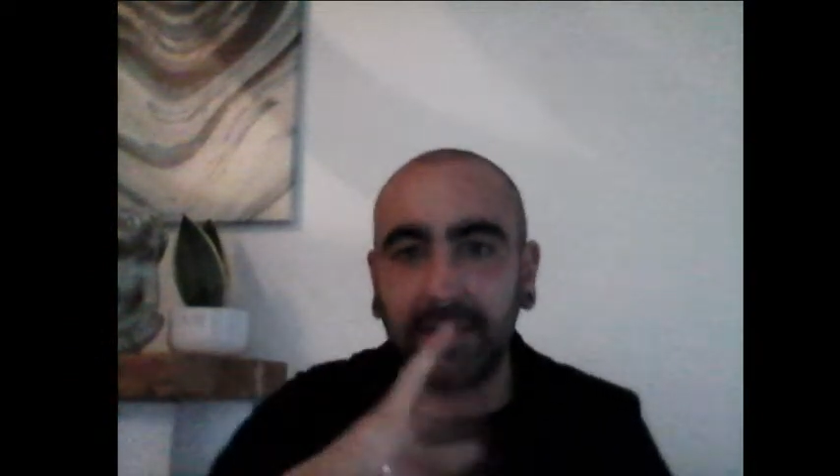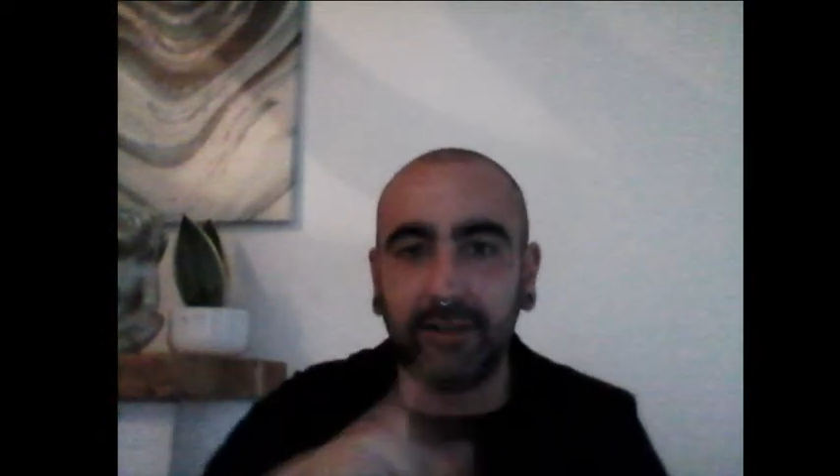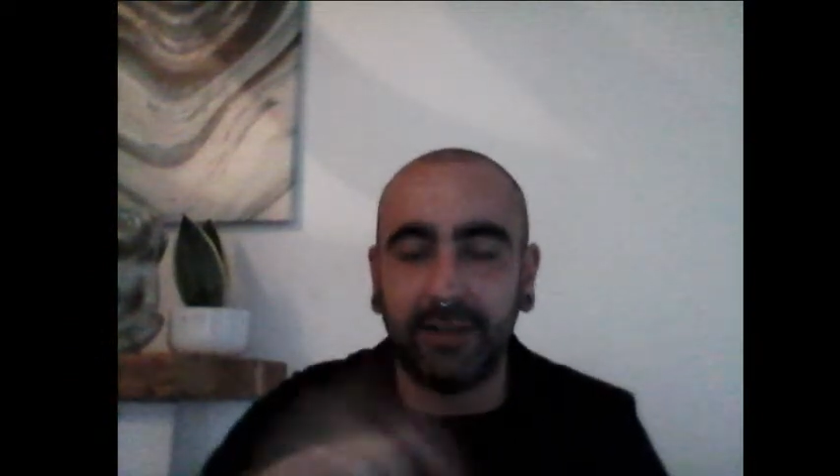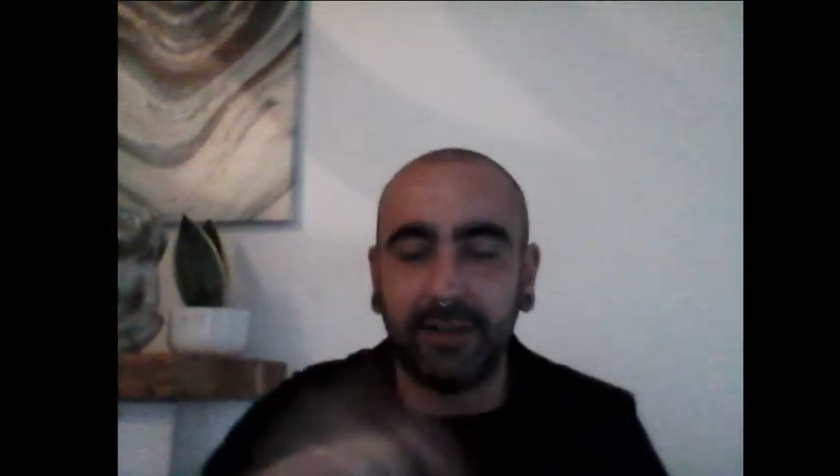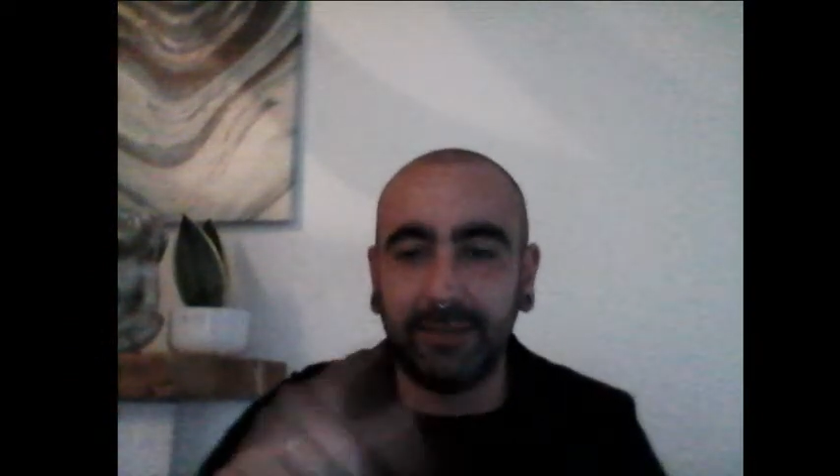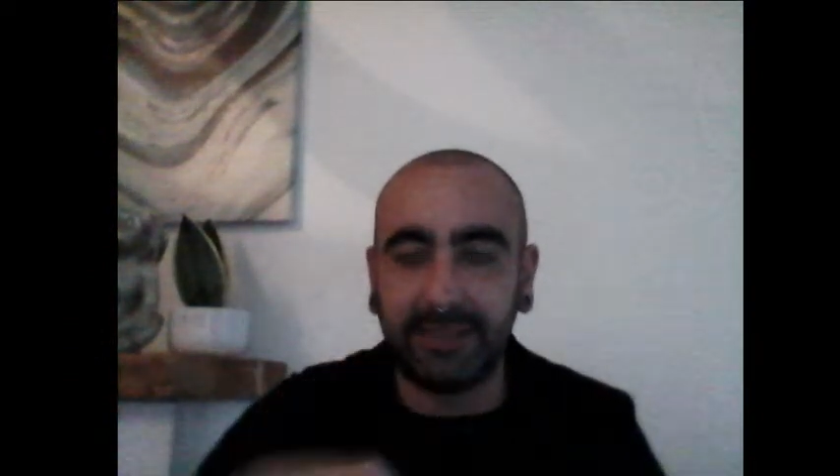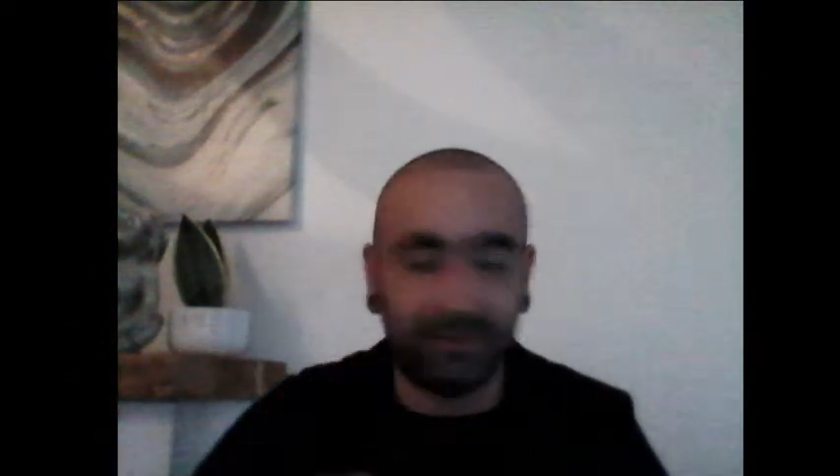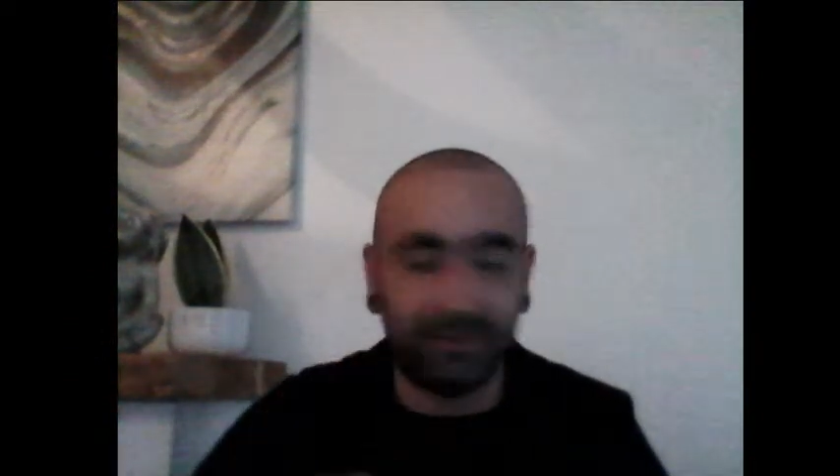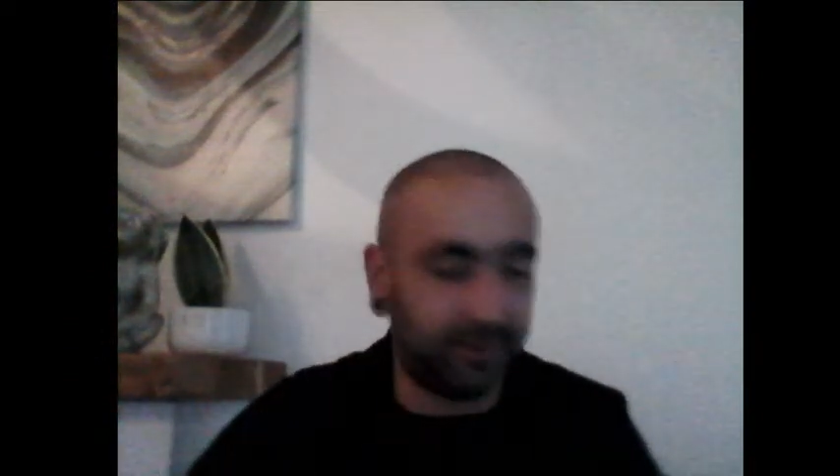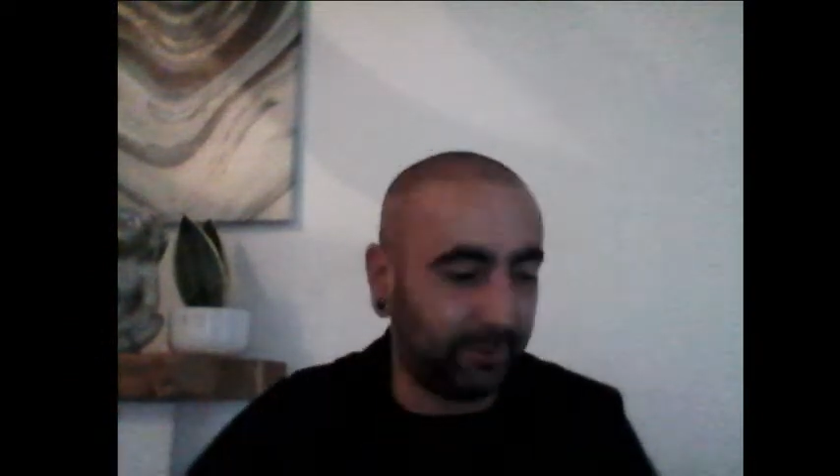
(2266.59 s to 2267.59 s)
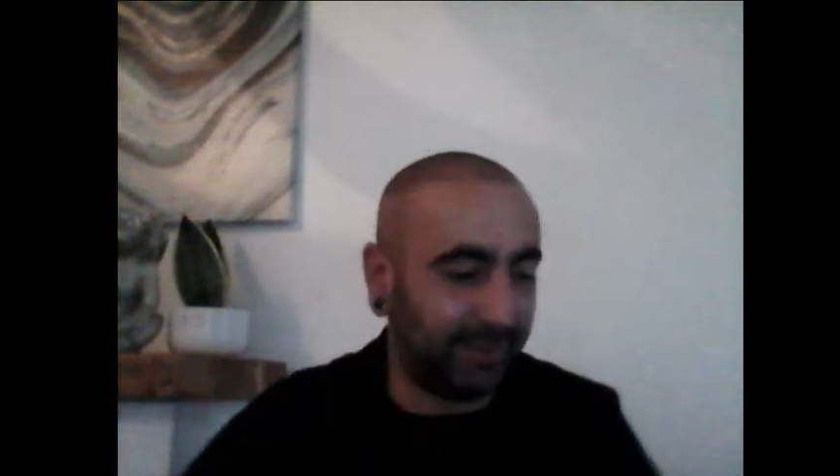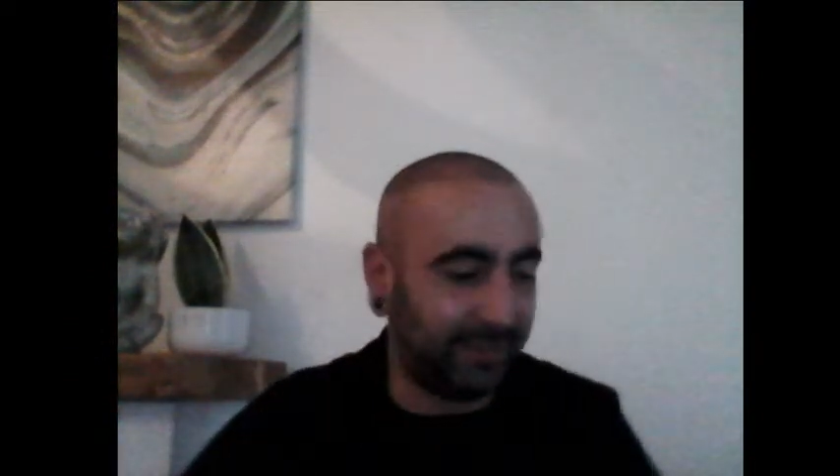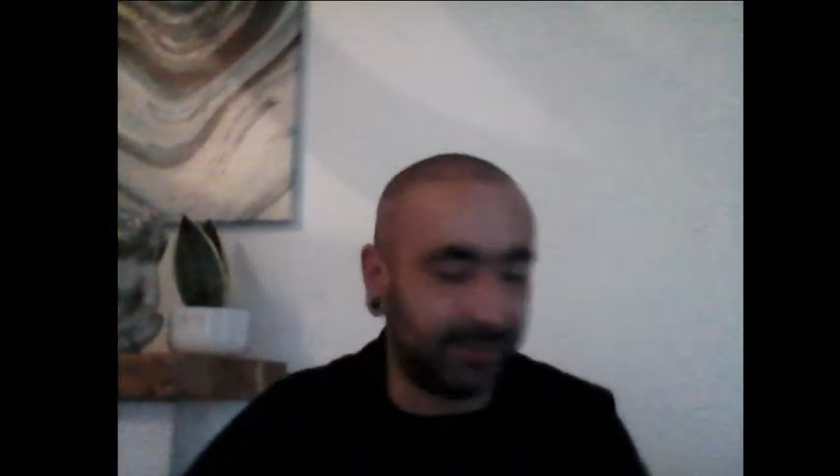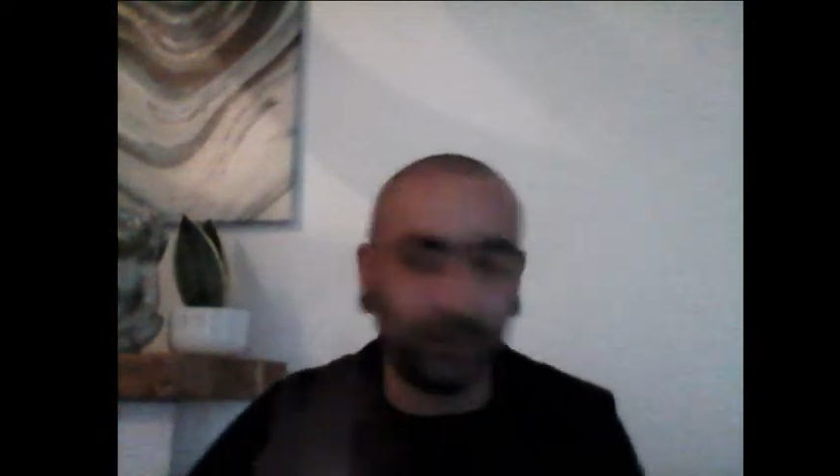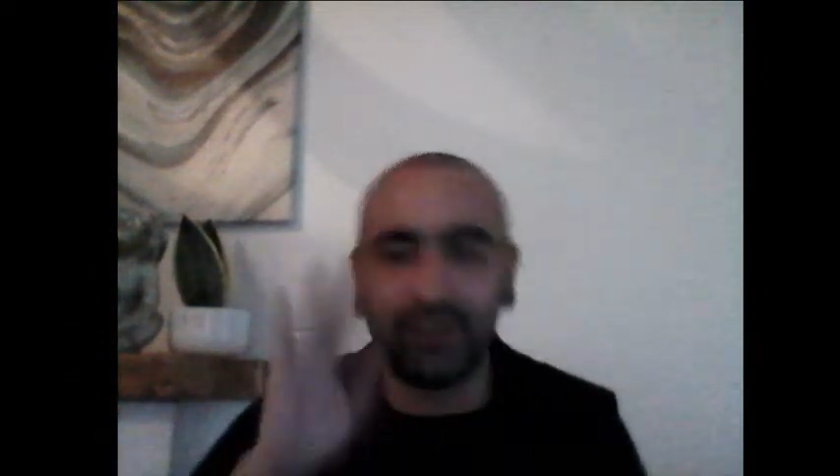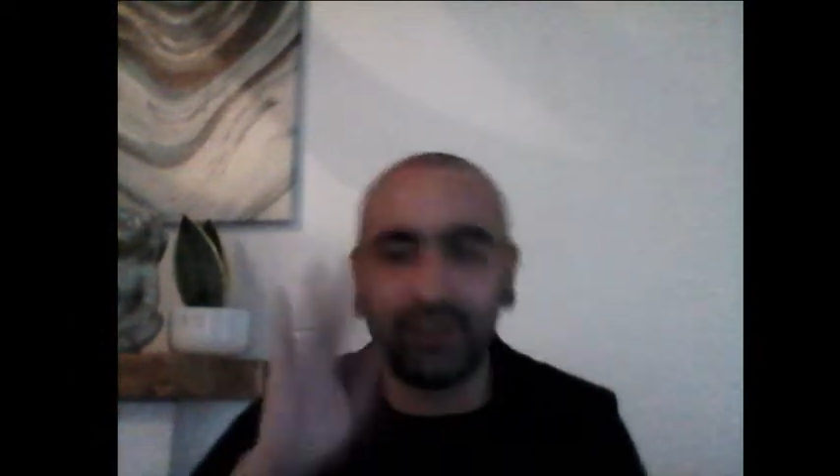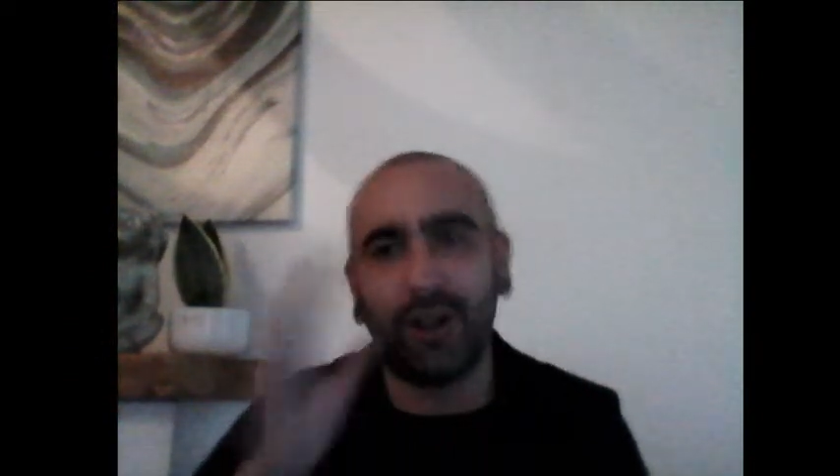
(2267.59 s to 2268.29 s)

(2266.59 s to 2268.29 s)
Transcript: and your name's different on Facebook,